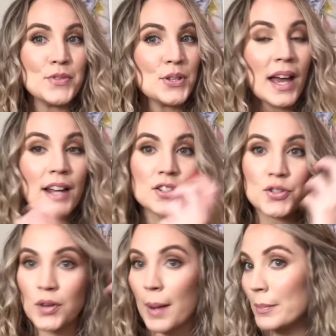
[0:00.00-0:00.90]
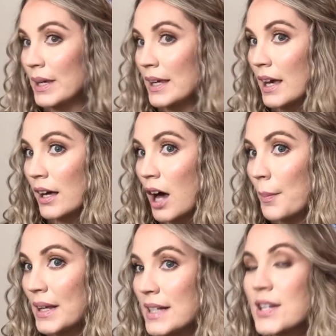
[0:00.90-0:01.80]
So yeah, drop me a
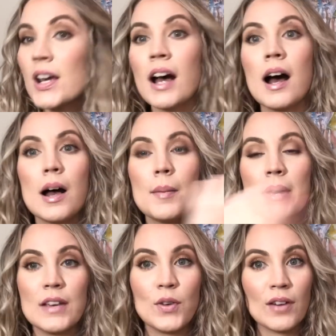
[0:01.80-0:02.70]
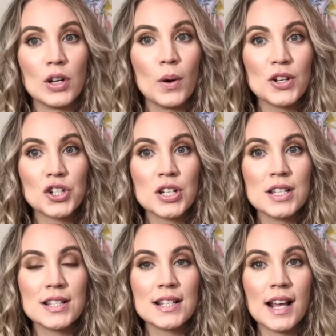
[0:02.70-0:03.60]
comment if you have any
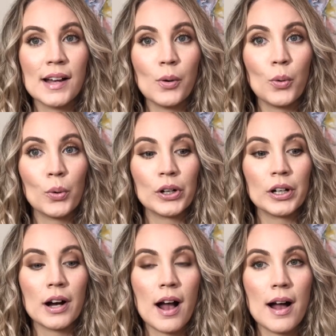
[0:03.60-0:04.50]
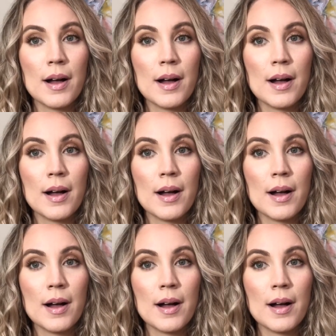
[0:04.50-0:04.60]
questions or